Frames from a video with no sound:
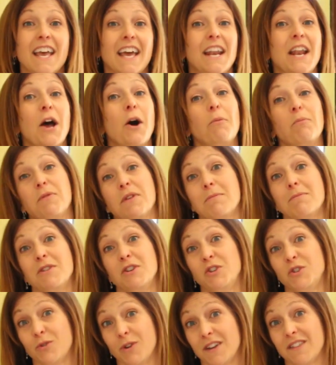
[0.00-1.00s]
and help them
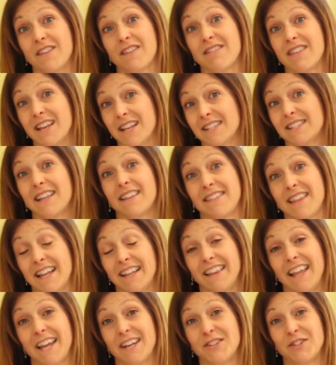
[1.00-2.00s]
enjoy the things that
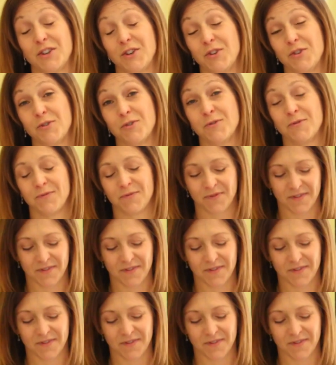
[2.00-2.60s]
they like to do.